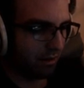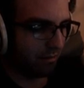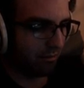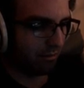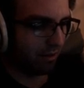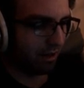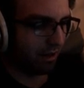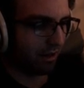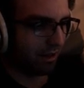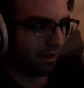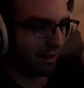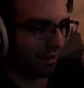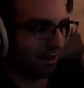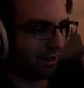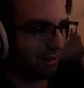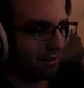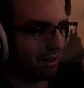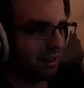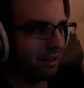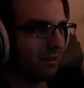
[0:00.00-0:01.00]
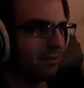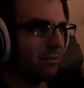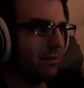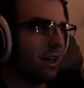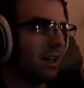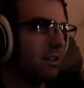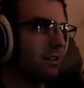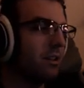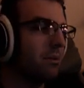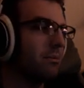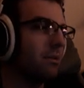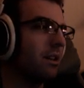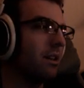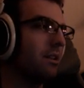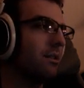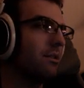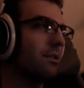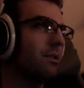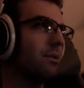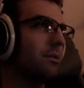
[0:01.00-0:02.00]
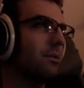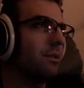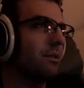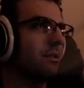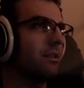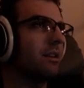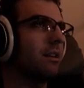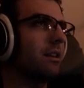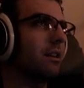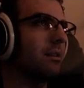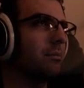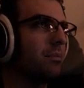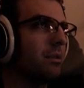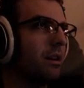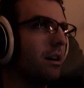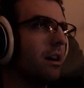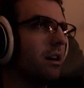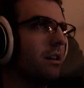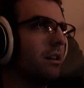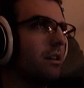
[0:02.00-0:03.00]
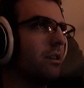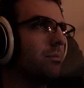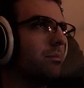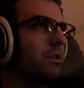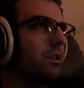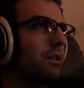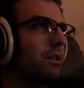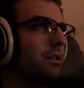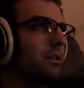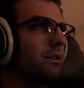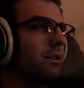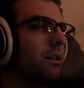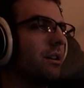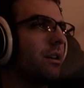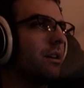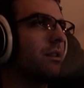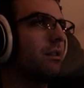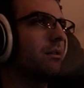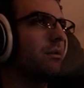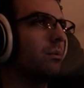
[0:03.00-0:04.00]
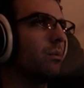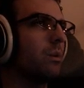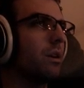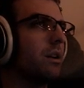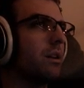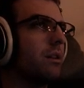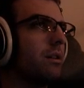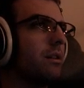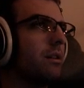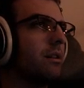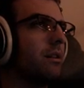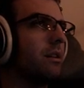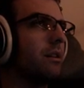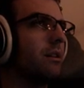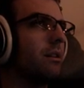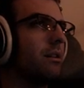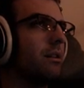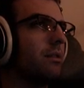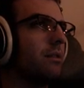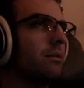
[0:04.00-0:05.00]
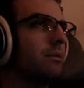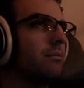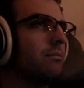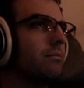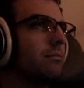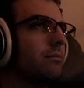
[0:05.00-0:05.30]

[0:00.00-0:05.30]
But, I mean, SMT is always like apocalyptic or like weird, you know,